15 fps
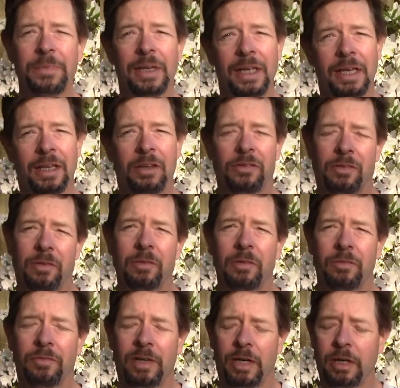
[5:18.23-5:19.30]
it is
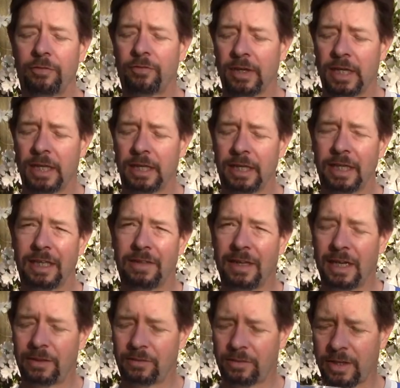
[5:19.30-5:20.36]
very fine in
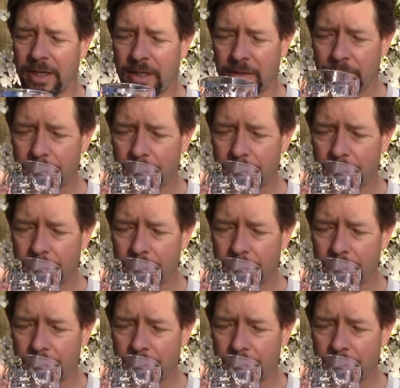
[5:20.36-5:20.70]
that style.